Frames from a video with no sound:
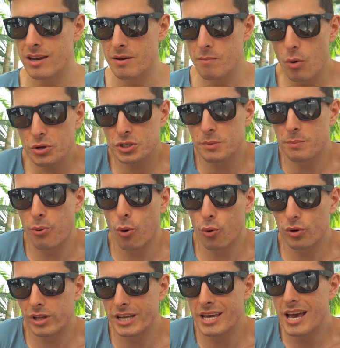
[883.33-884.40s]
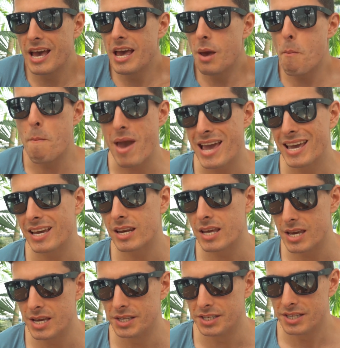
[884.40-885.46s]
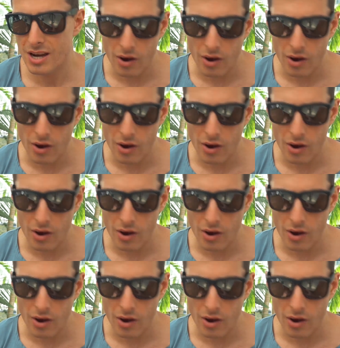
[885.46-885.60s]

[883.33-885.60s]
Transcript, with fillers: And most importantly, make it easy.